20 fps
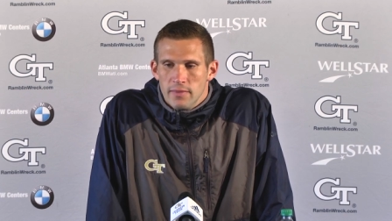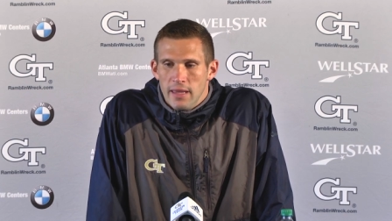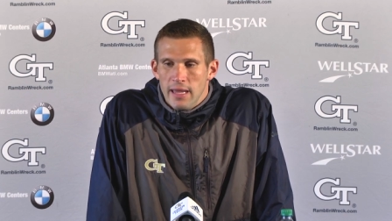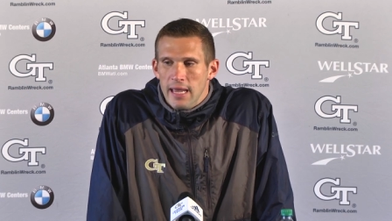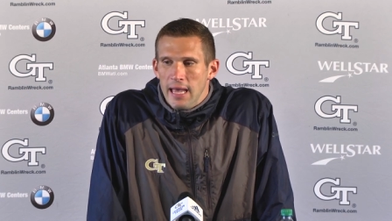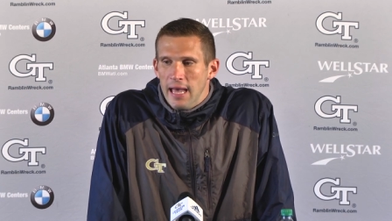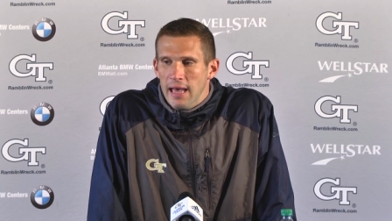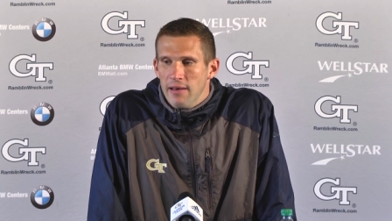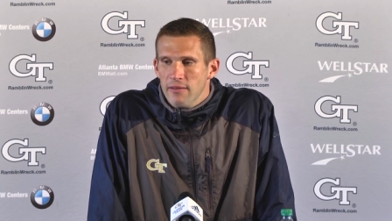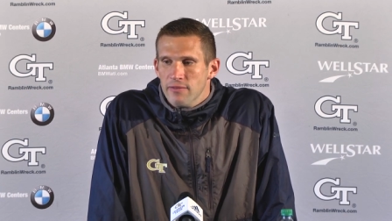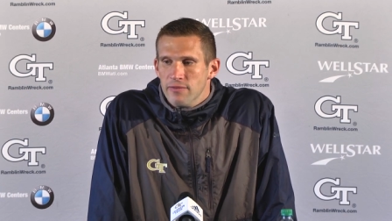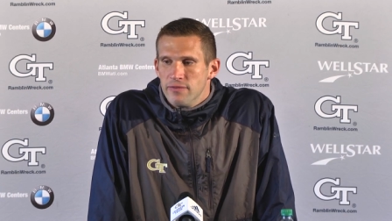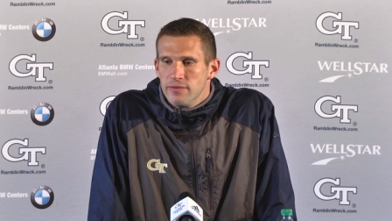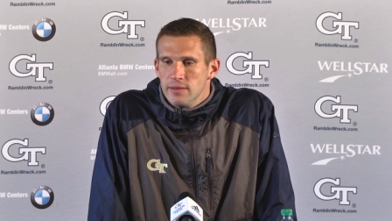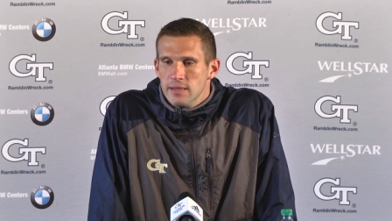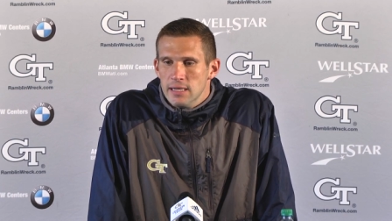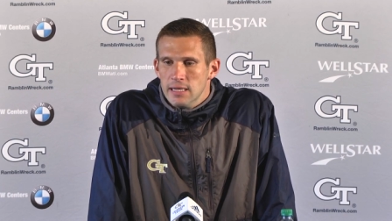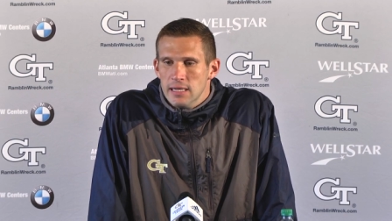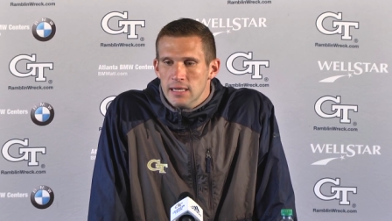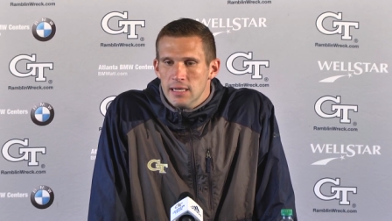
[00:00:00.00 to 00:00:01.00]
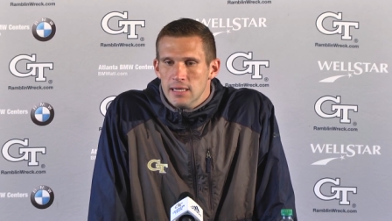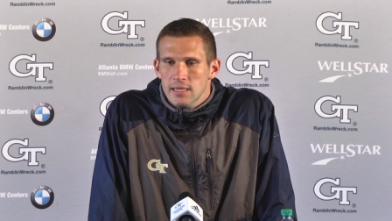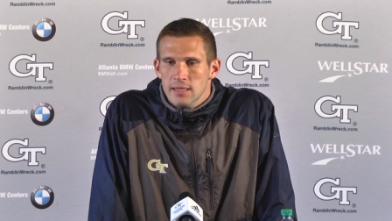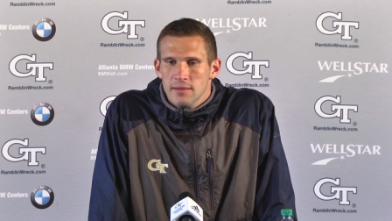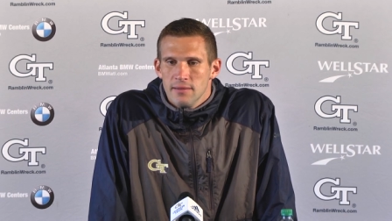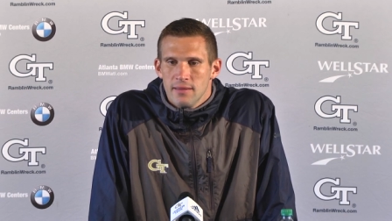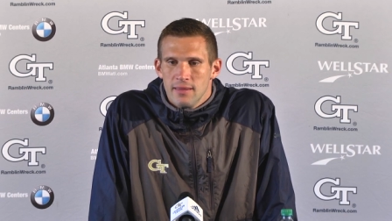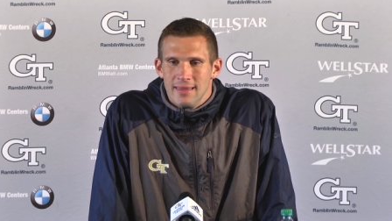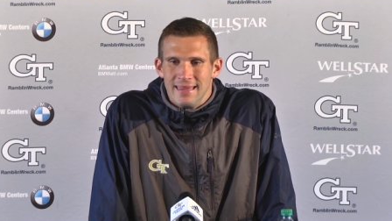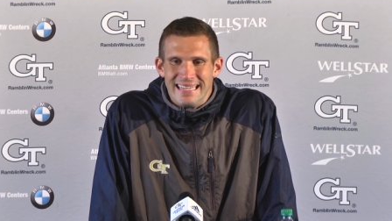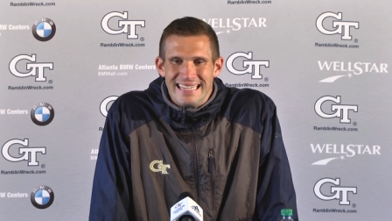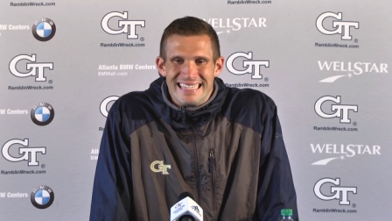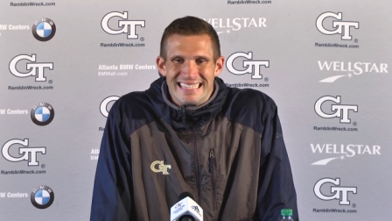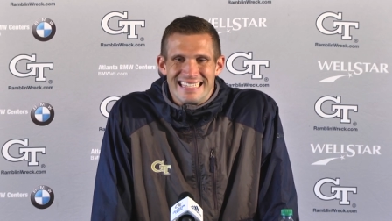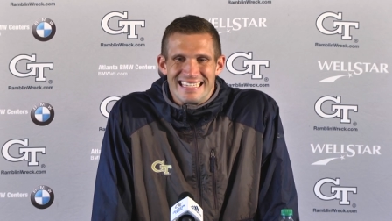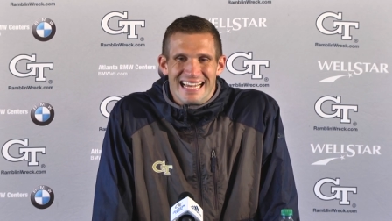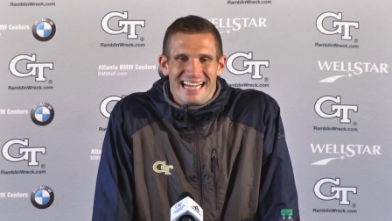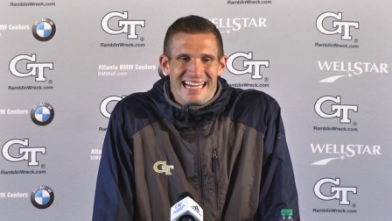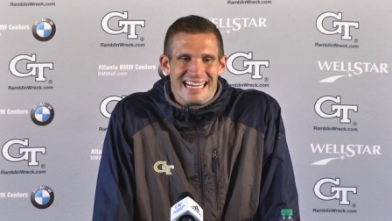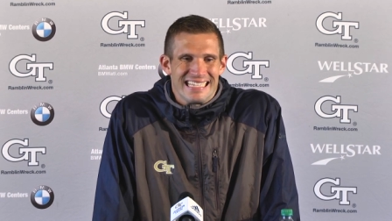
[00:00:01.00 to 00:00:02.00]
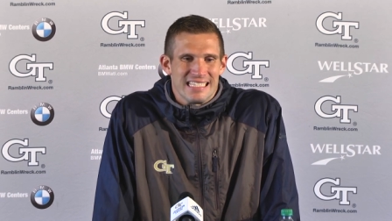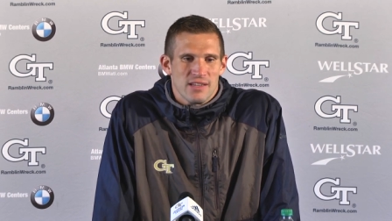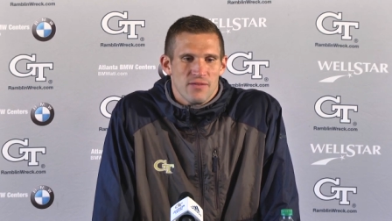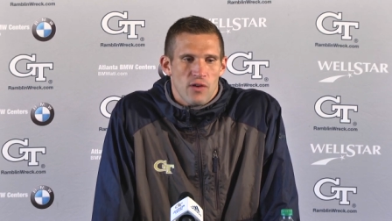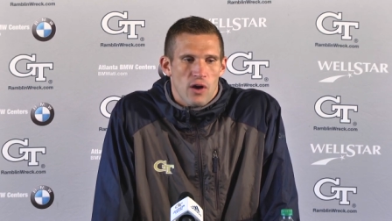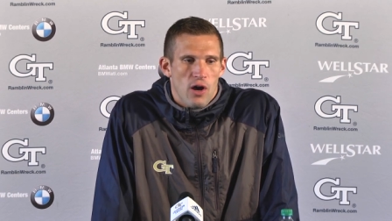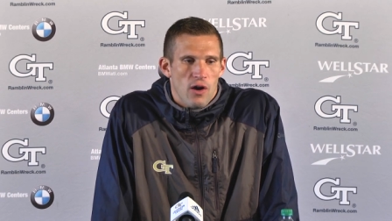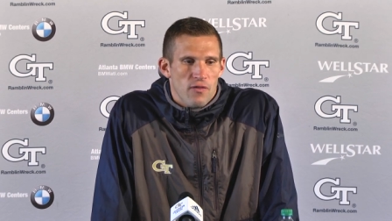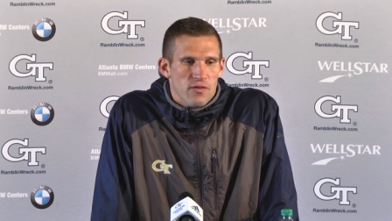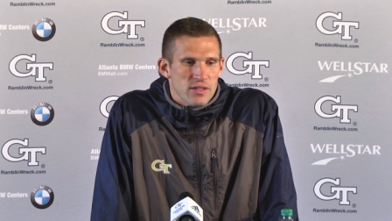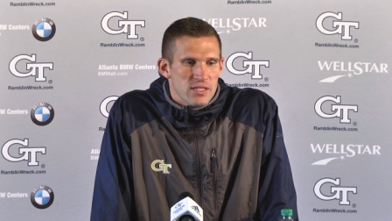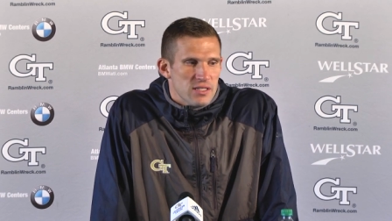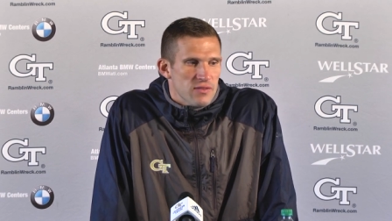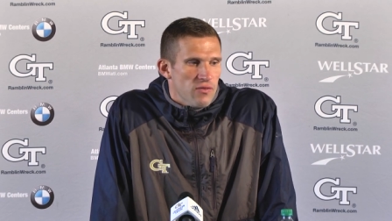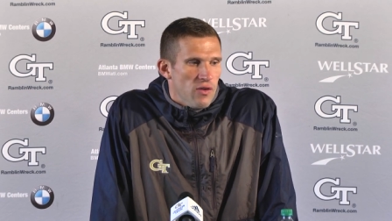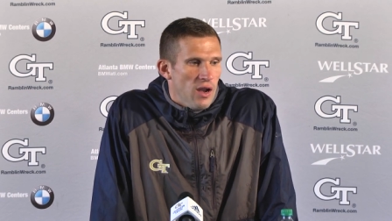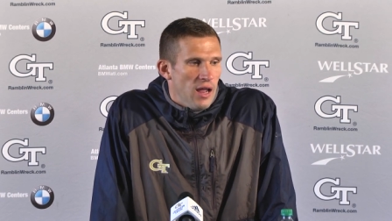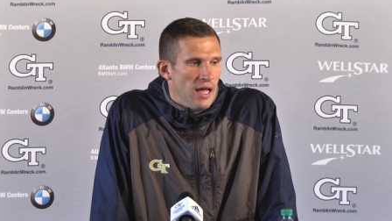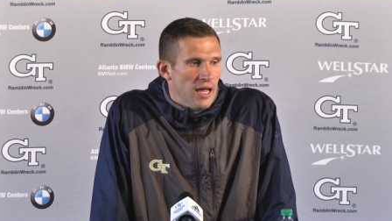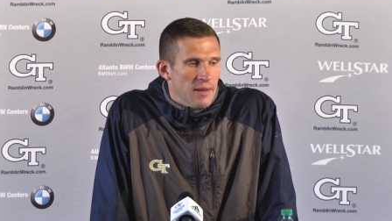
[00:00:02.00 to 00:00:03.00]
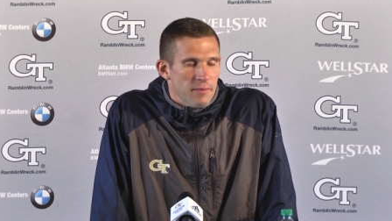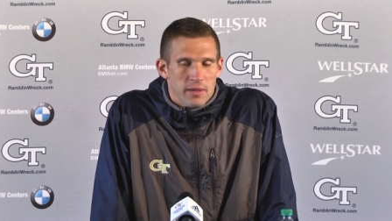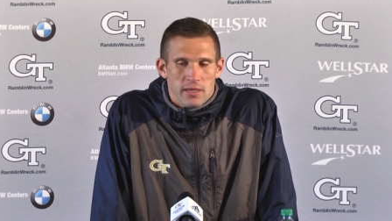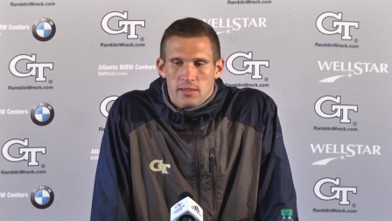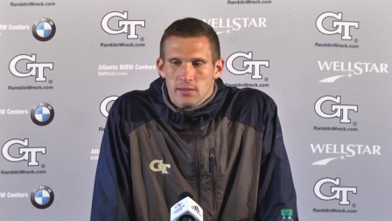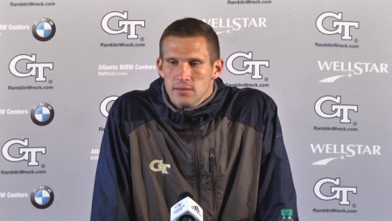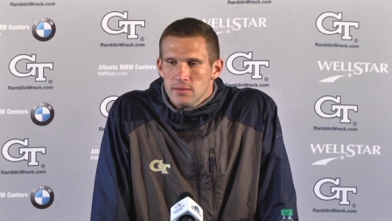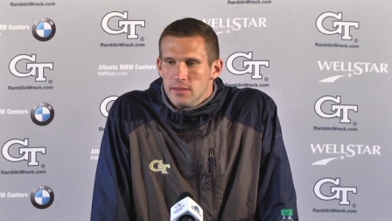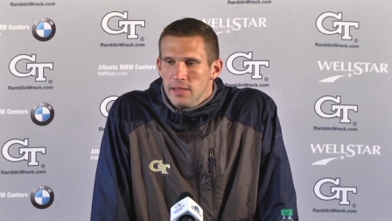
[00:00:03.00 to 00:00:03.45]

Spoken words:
They have the size of offensive linemen